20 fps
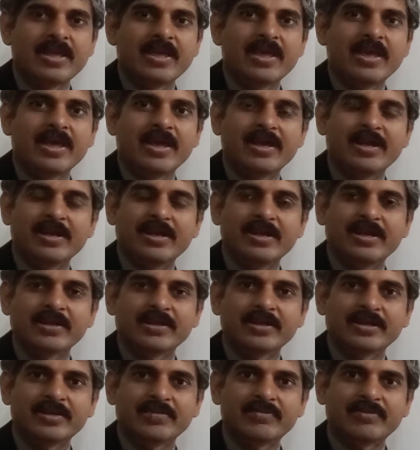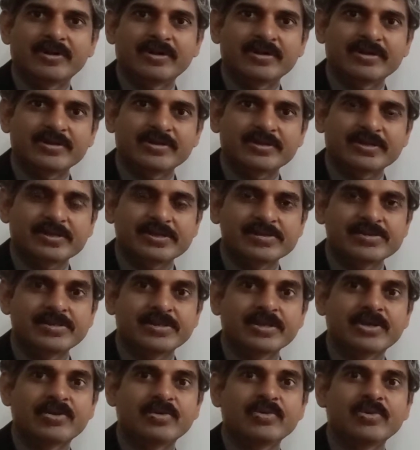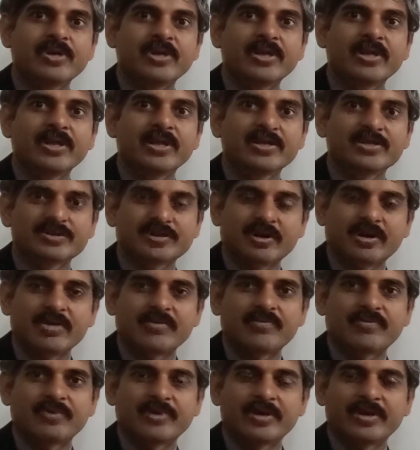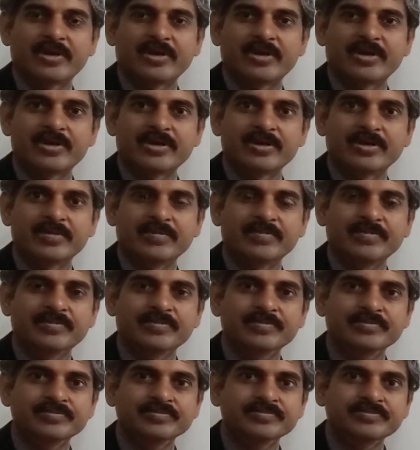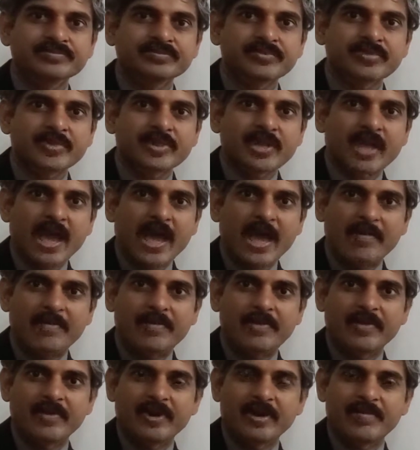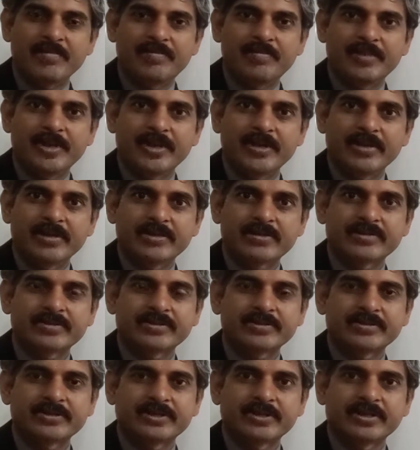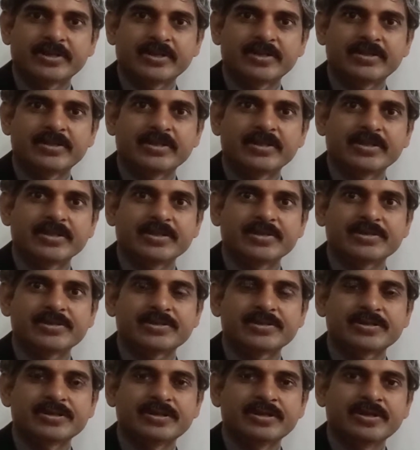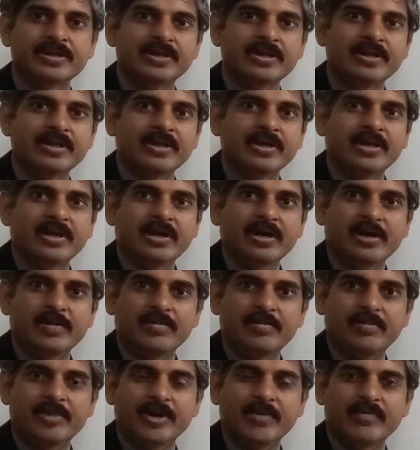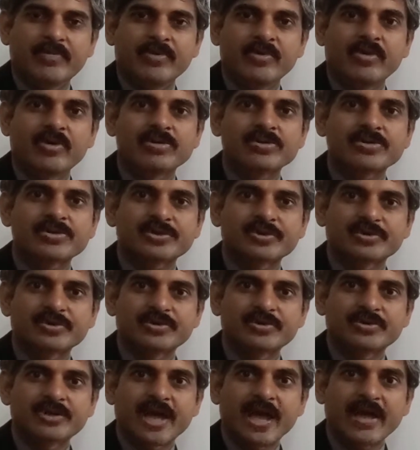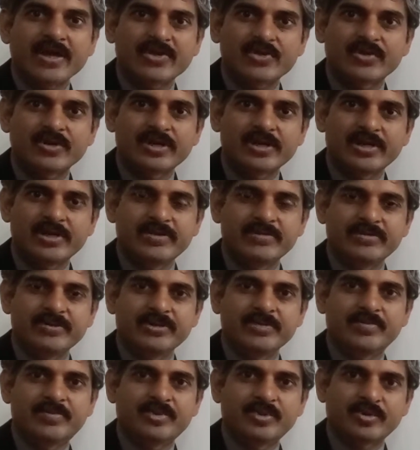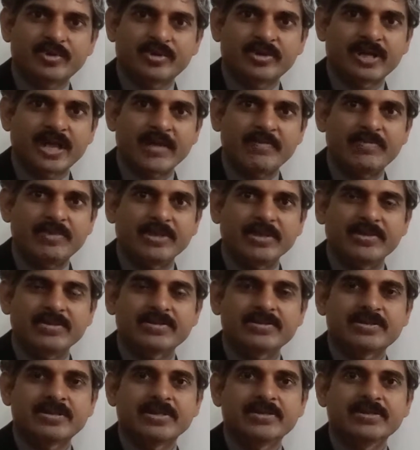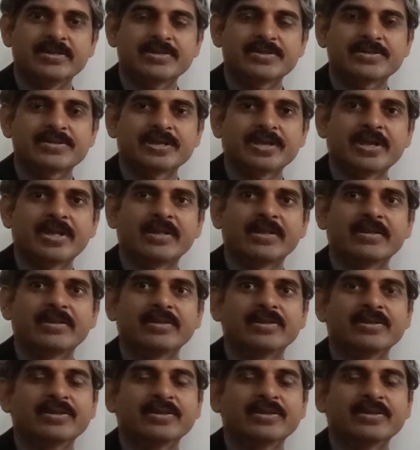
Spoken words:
and other different skills including software, the app development and other things. But we also actually do the prototyping stages, and